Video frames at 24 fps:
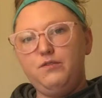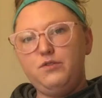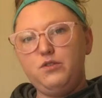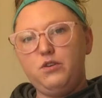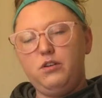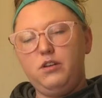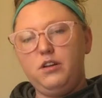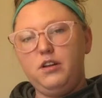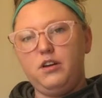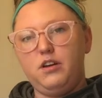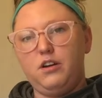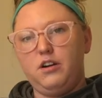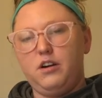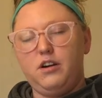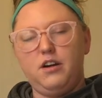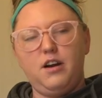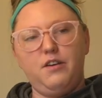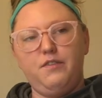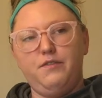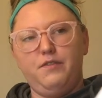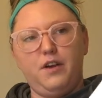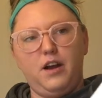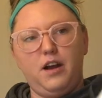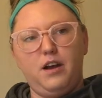
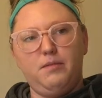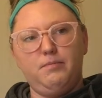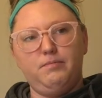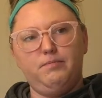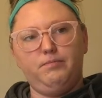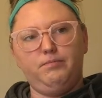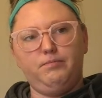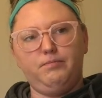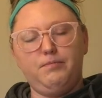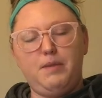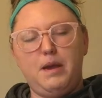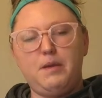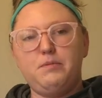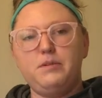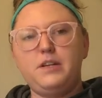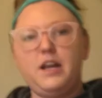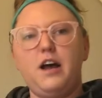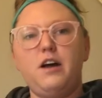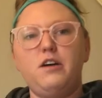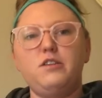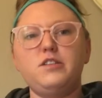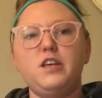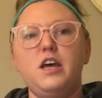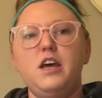of paper
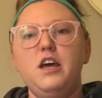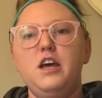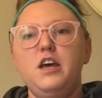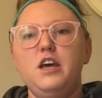towels,